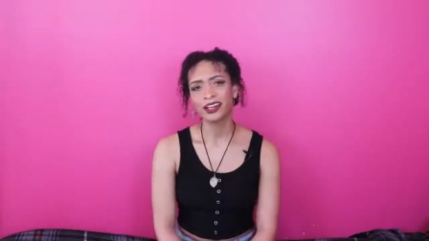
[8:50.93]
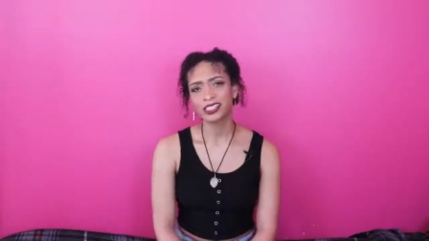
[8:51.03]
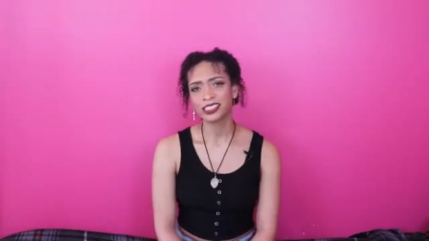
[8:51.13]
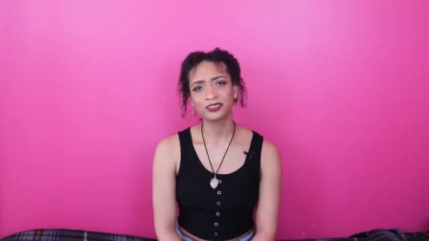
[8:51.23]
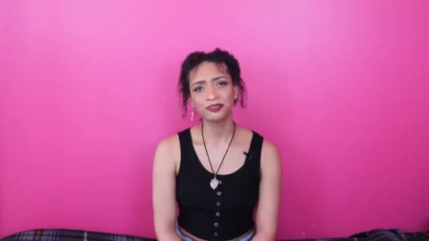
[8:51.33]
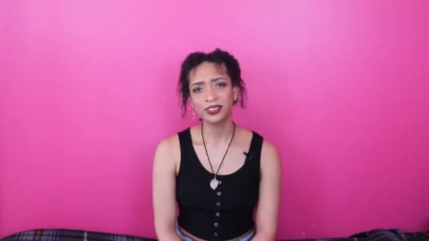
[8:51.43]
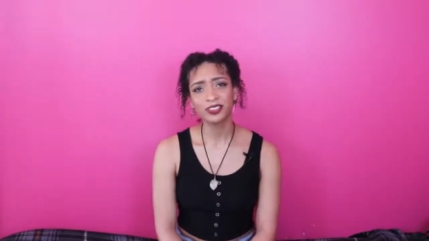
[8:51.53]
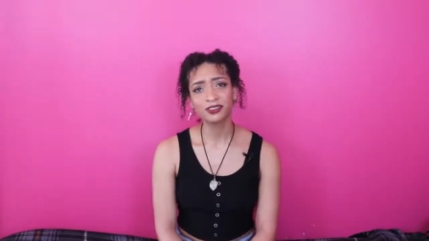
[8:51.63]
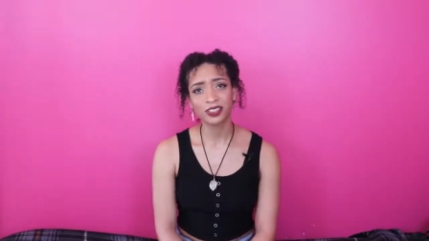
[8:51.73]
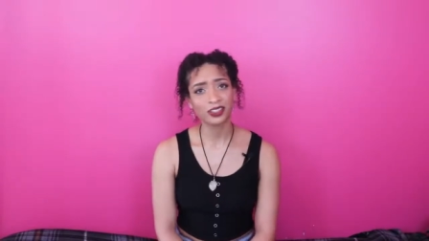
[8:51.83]
some
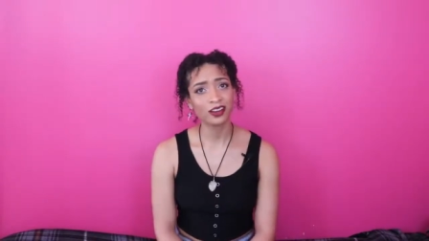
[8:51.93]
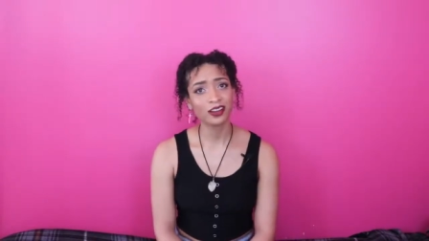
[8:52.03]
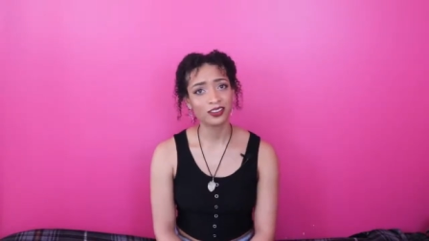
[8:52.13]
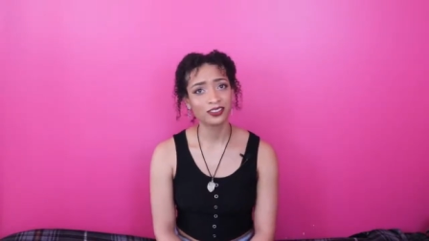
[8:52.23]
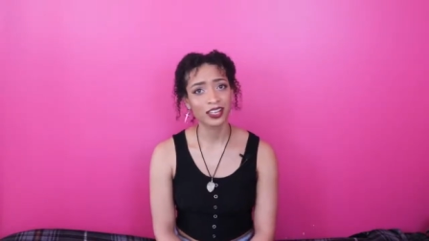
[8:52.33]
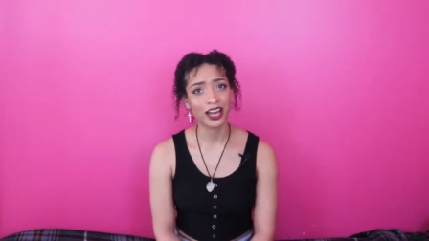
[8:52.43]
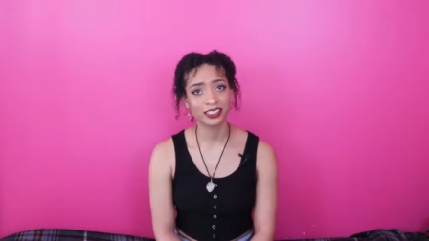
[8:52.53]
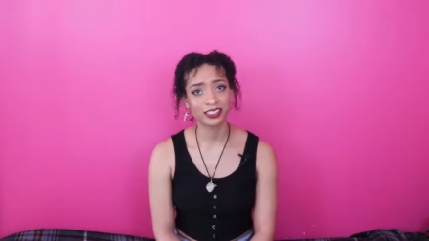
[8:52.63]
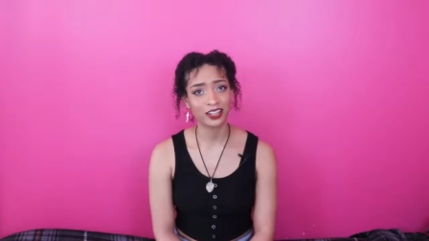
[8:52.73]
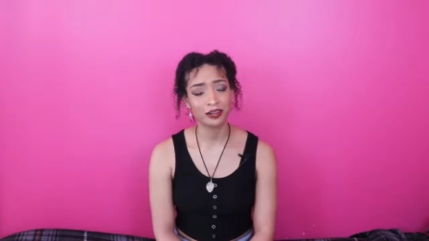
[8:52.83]
food for thought on
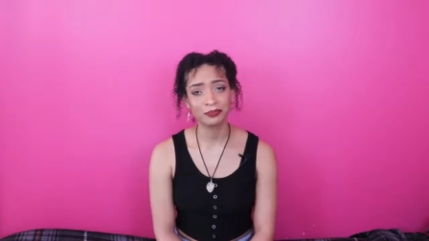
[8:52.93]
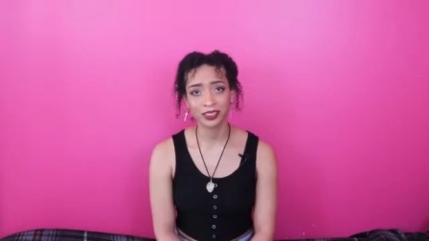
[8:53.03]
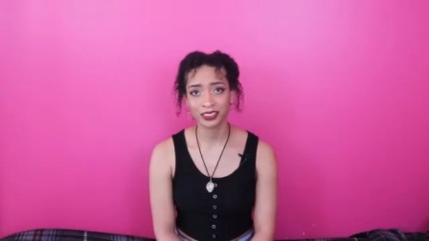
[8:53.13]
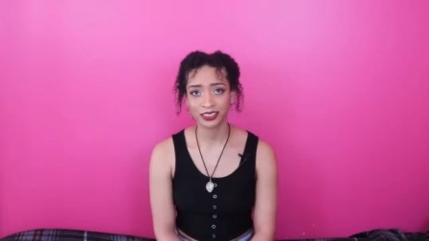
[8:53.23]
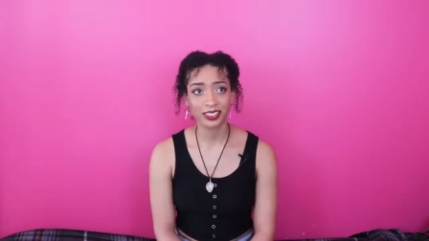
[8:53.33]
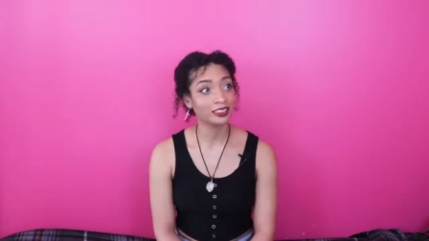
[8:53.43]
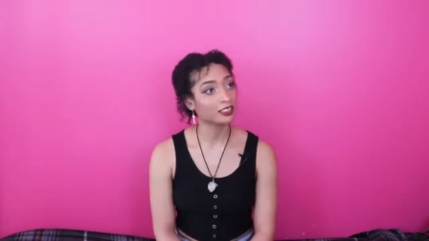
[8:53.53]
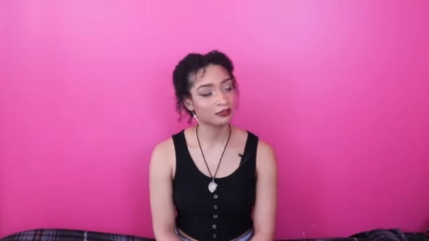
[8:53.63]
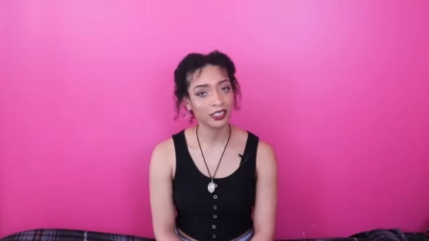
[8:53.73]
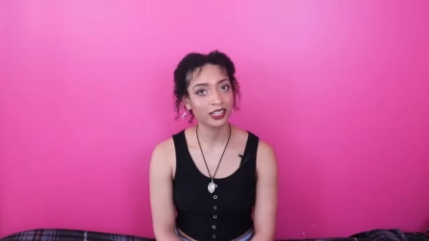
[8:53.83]
that topic, because that's
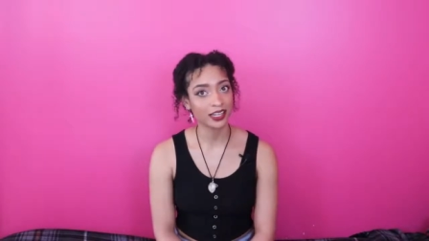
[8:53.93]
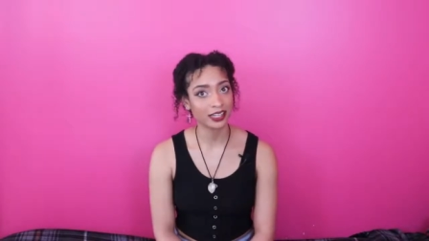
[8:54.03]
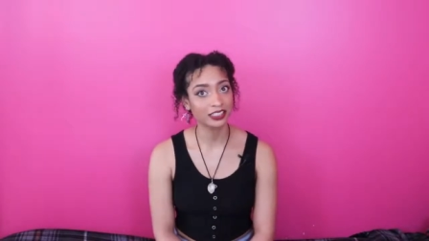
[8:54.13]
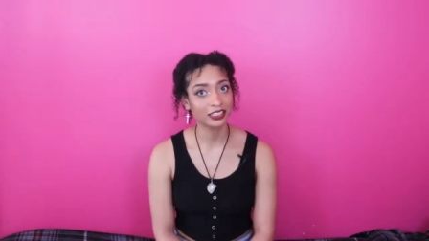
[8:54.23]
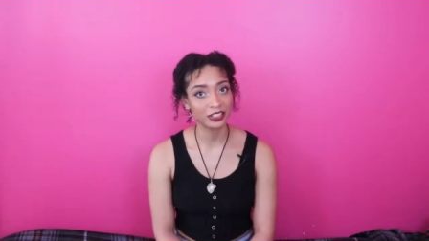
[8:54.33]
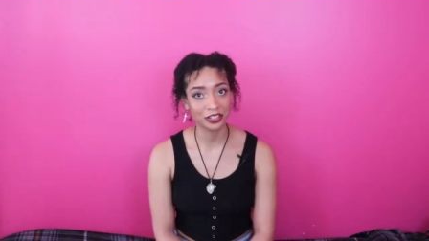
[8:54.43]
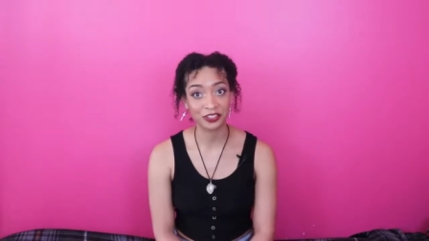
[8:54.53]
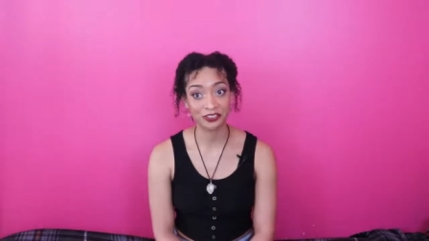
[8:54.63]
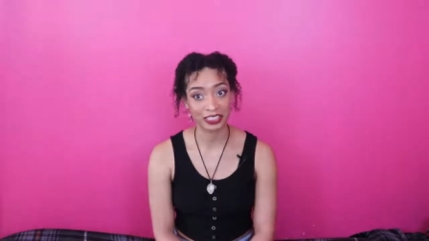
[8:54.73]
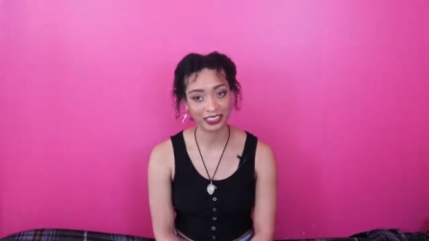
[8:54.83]
something I had to
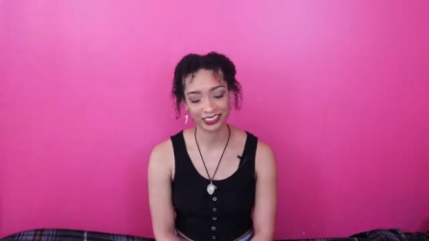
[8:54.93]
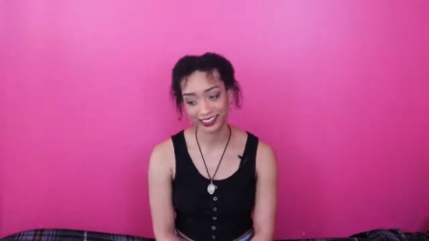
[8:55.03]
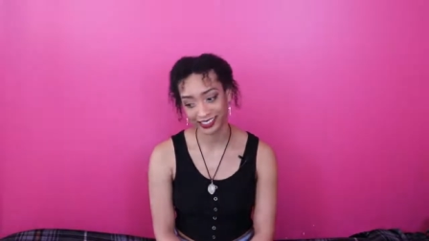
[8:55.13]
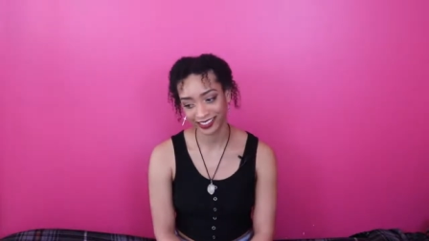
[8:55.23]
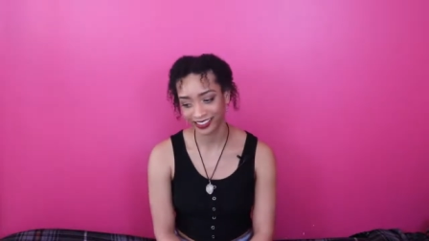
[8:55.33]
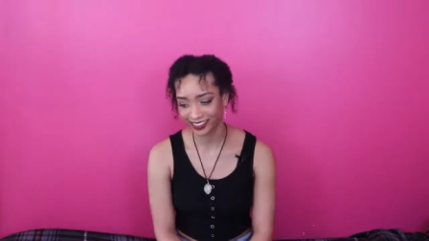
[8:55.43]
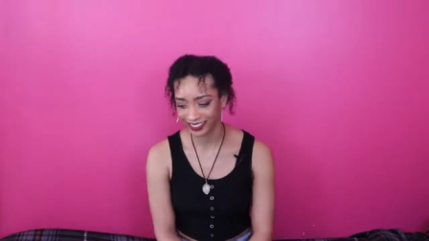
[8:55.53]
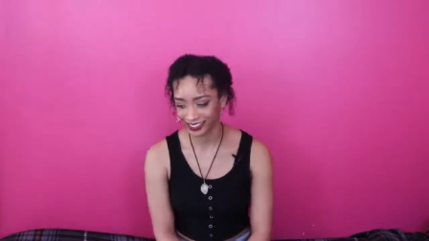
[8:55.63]
learn recently.